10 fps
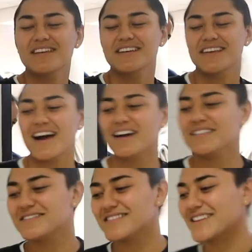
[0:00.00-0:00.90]

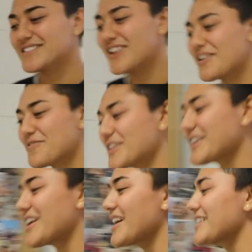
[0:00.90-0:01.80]
Yeah, that's oh. all I've really
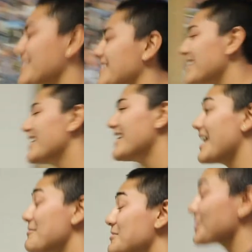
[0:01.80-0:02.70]
got.
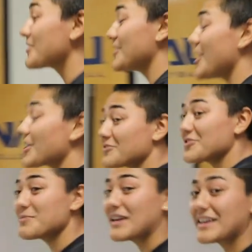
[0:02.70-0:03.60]
I'm gonna go to the locker
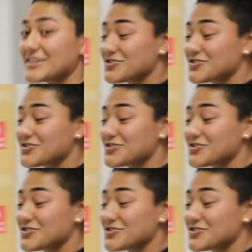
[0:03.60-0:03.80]
room and get